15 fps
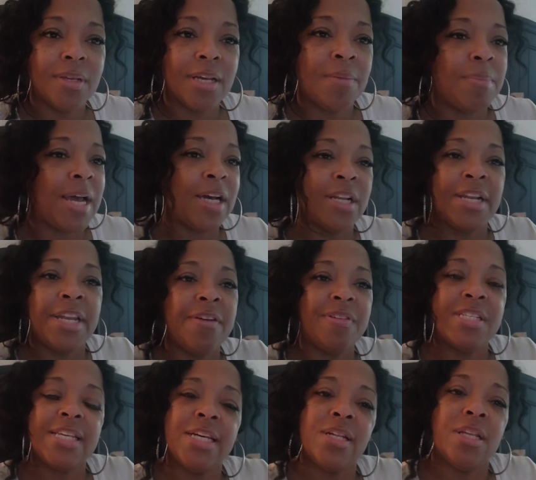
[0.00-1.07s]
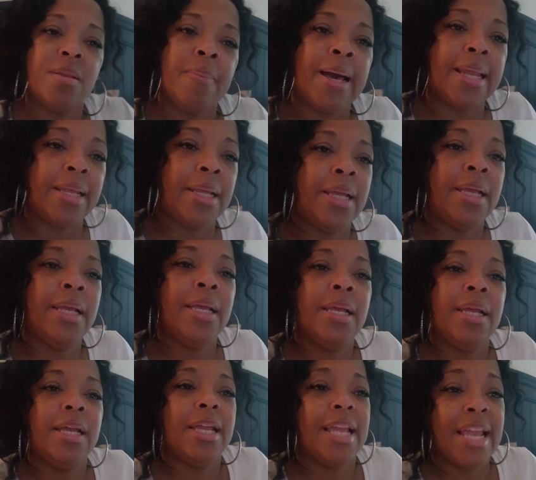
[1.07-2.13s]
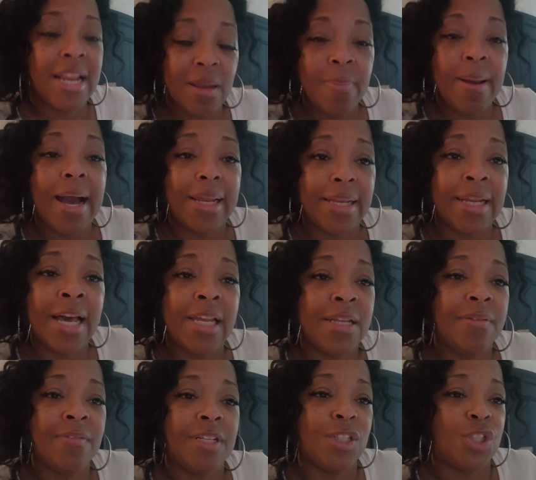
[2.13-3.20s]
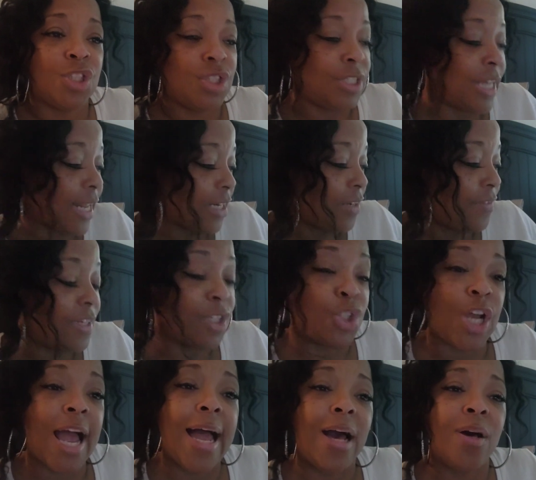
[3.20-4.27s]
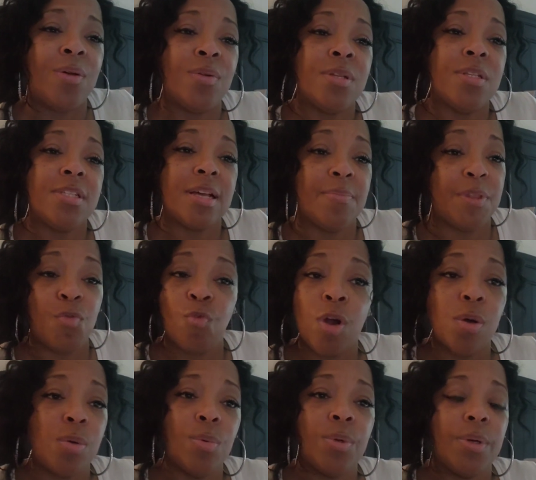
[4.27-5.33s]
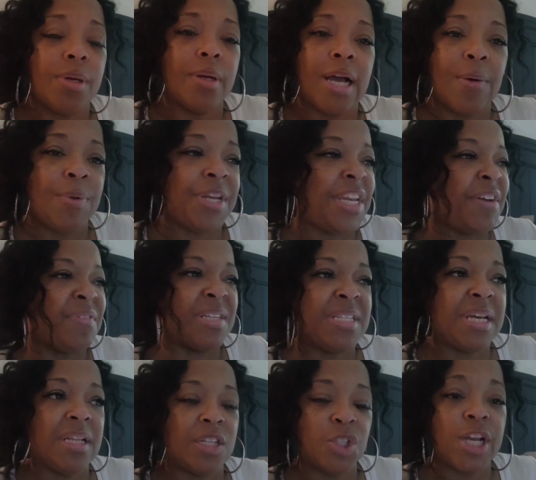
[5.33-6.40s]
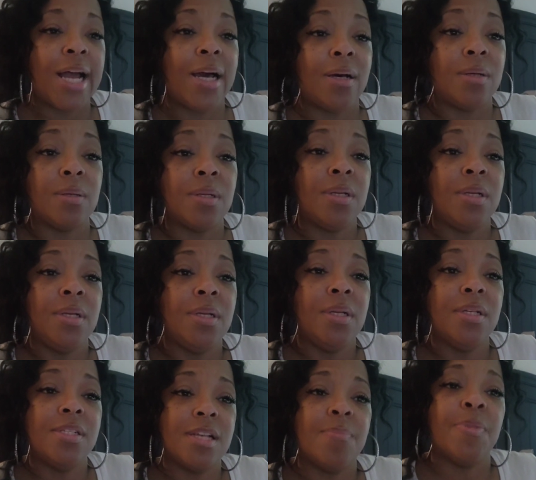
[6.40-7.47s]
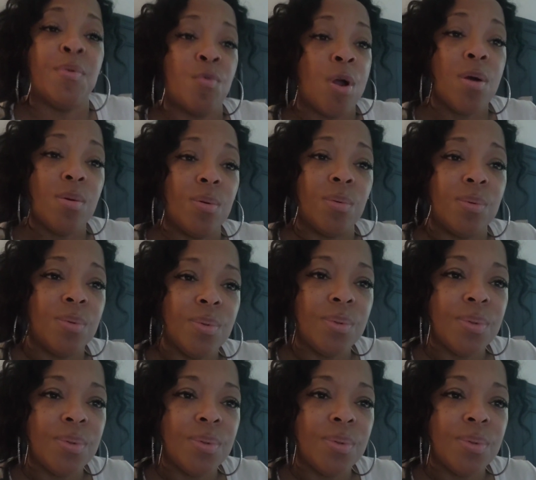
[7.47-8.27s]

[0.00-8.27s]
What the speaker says: I'm not going to never tell anybody, not even a child, something wrong. I would never tell a child something wrong.